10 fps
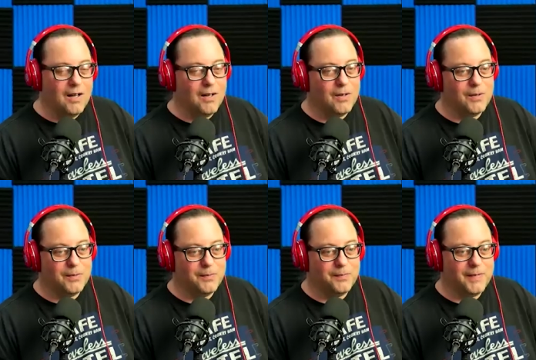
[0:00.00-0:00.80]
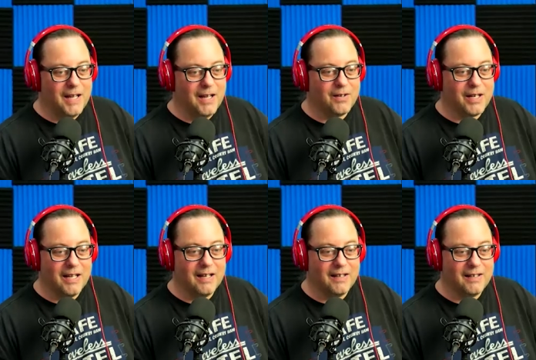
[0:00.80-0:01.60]
oh, now that would
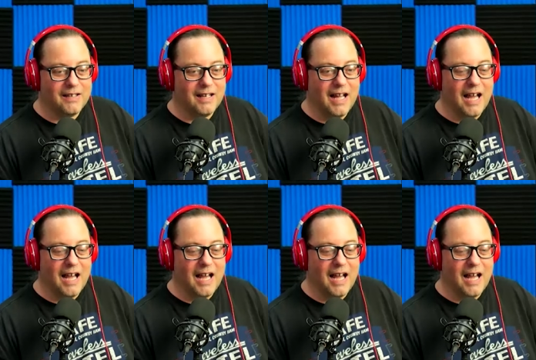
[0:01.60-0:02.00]
yeah. be fun.